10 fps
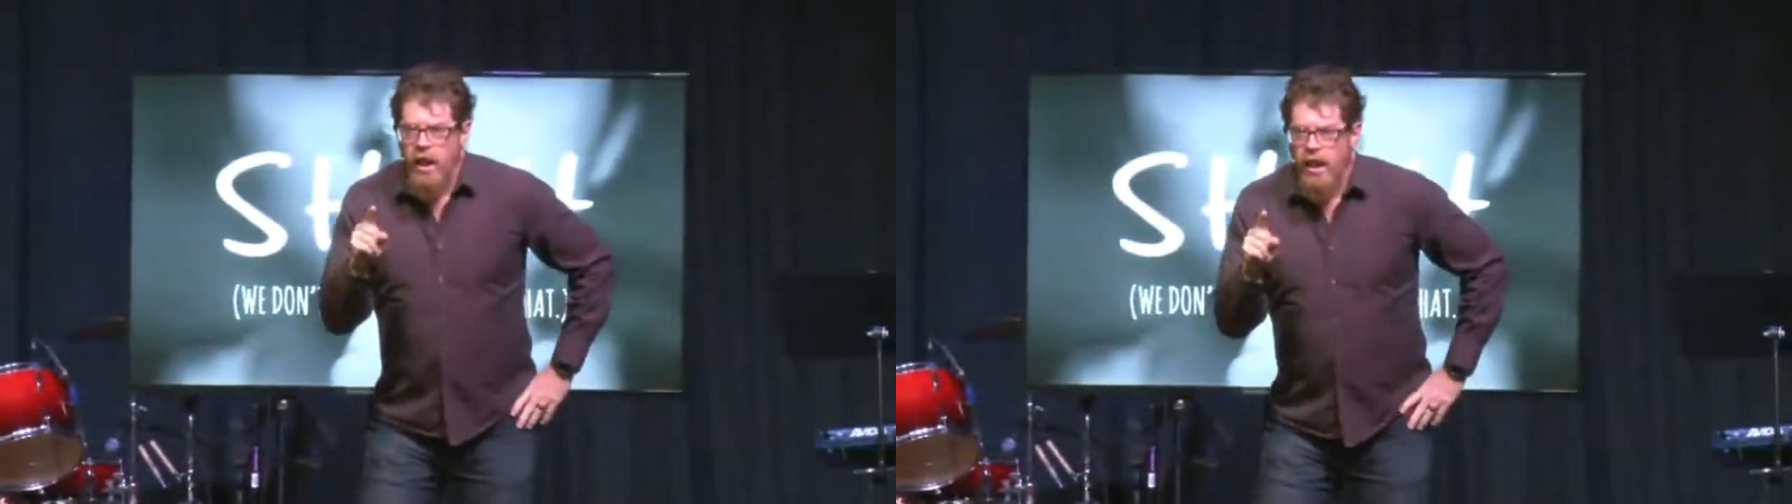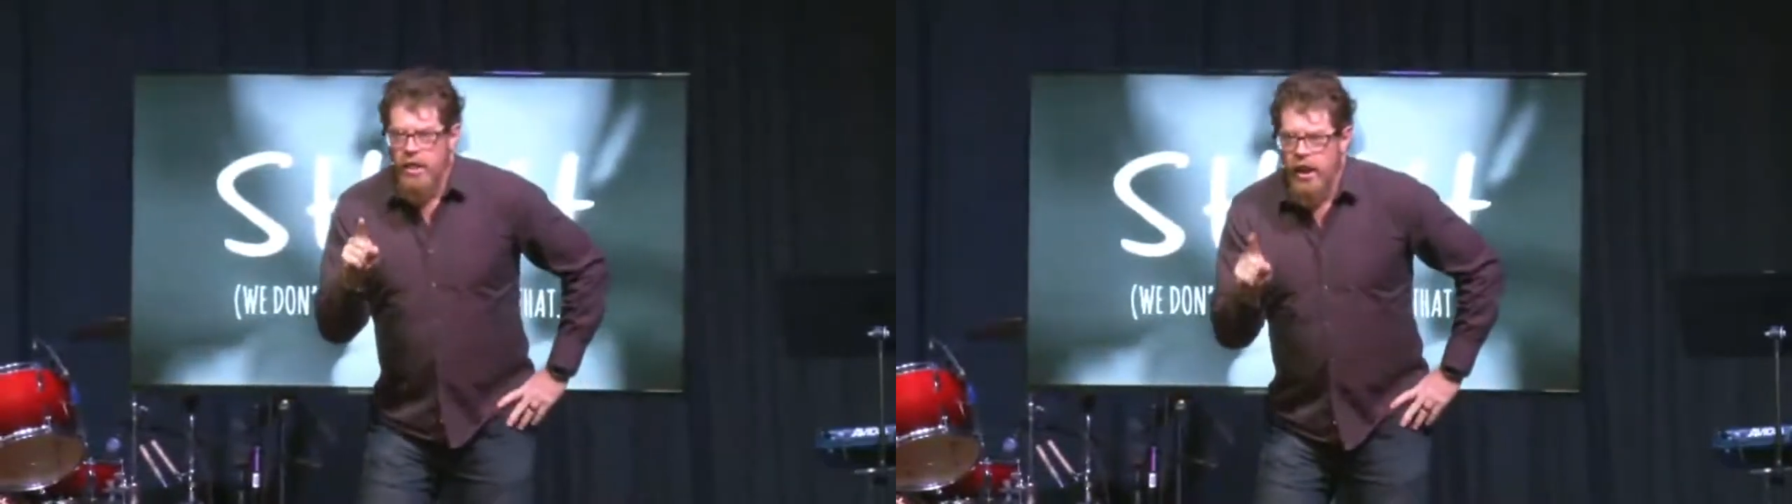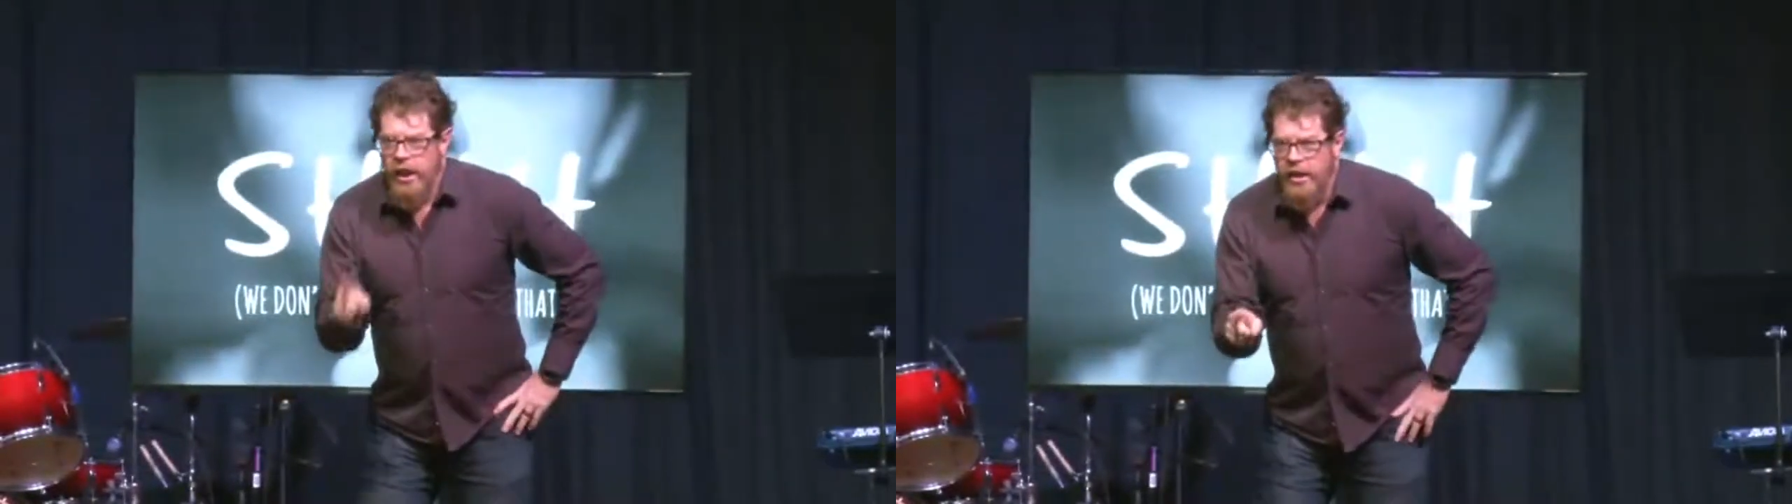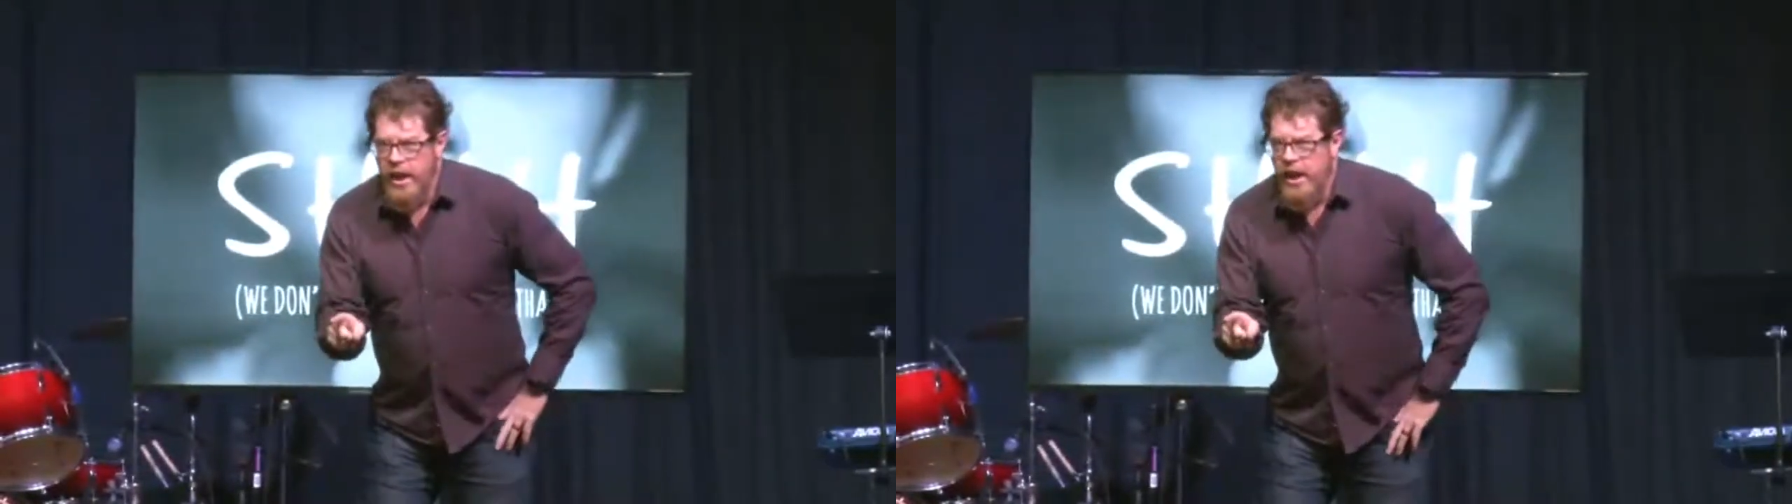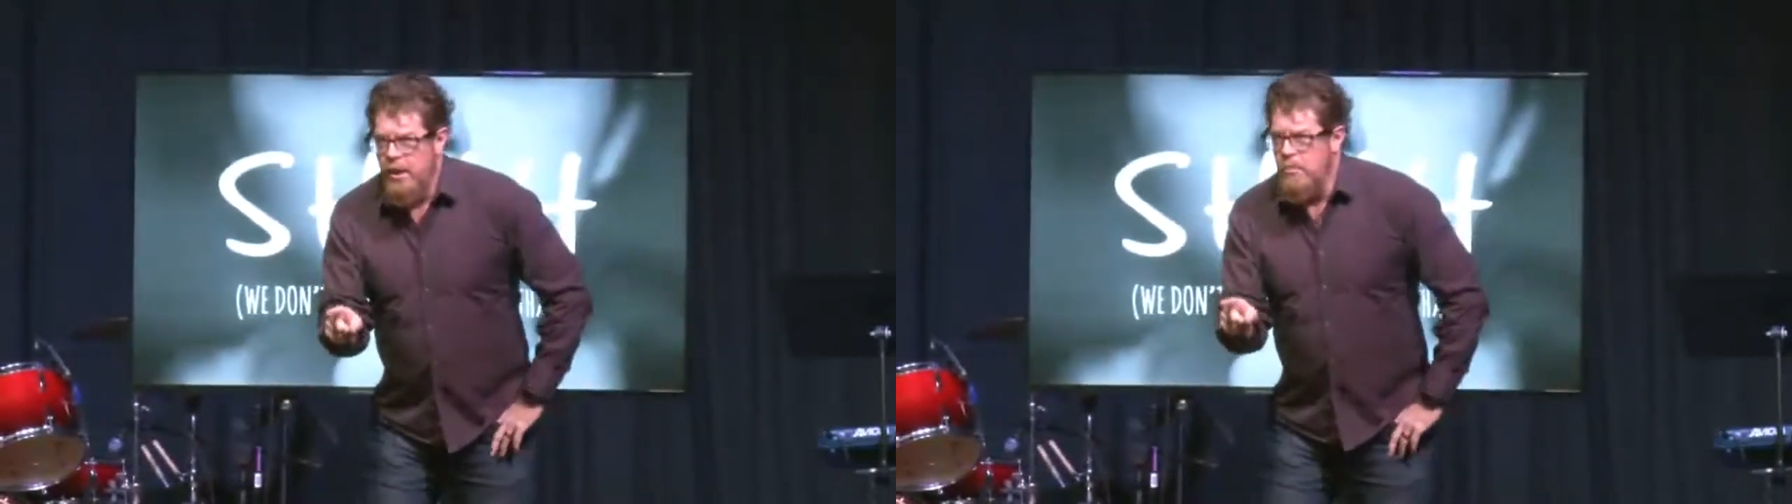A lot of
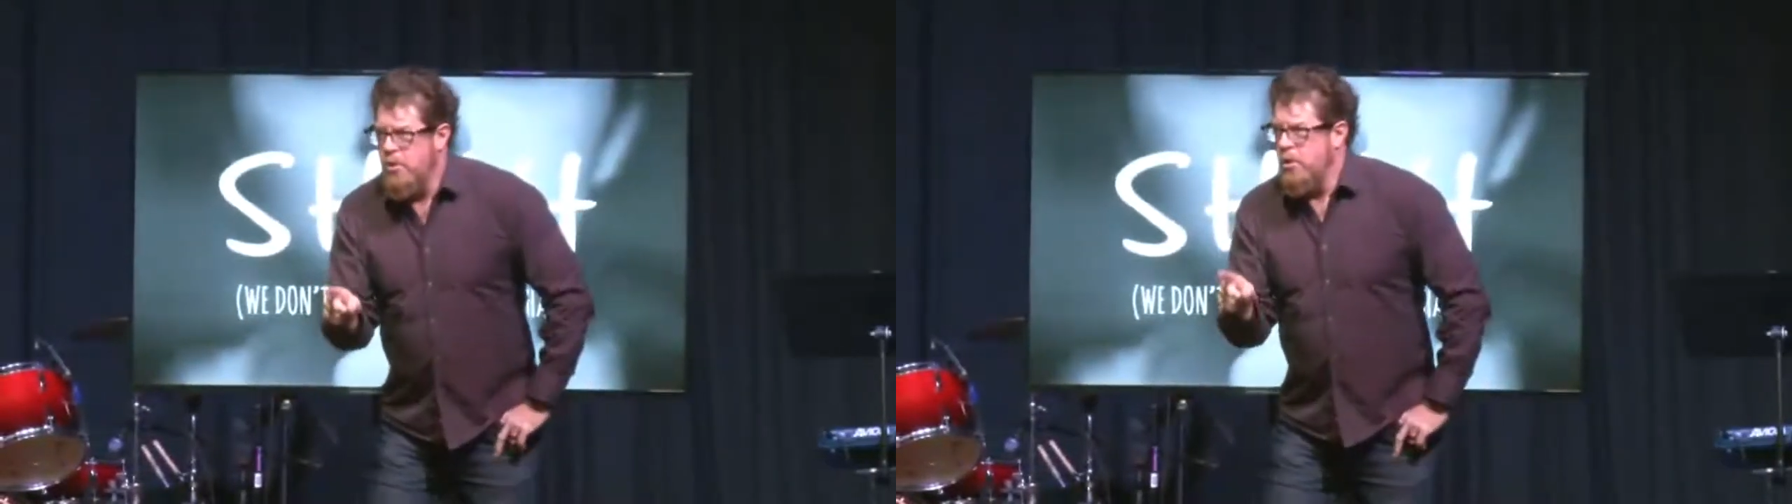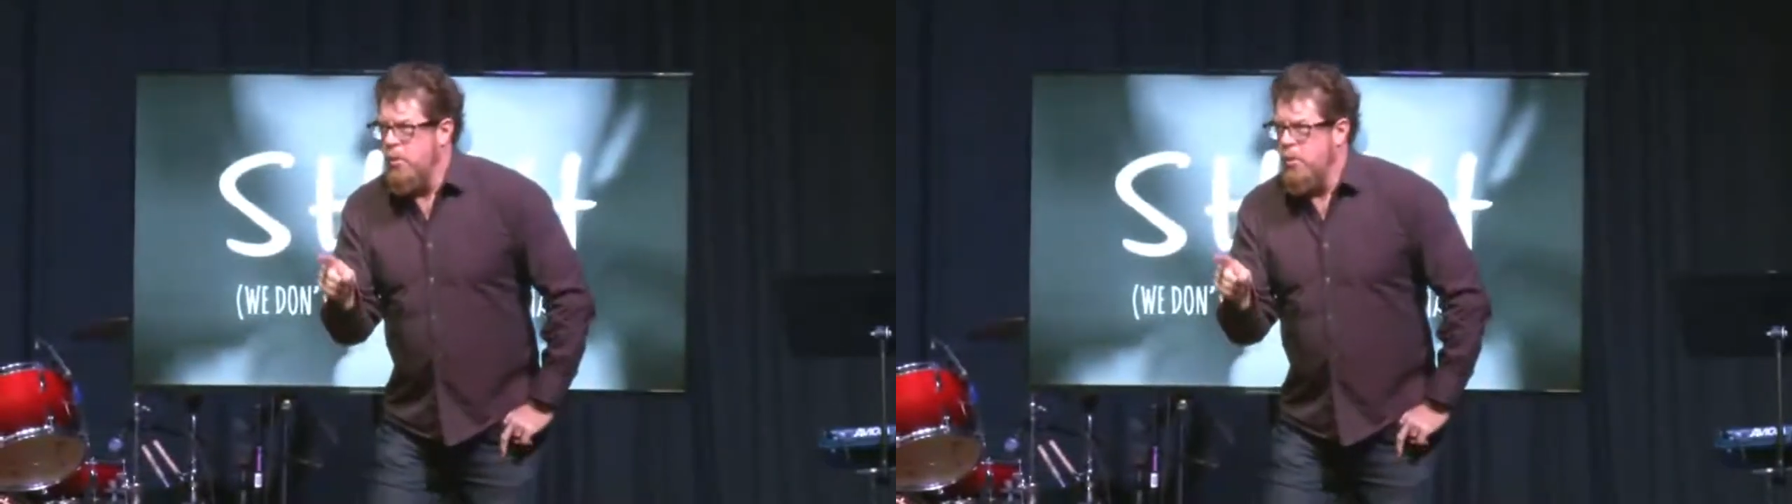times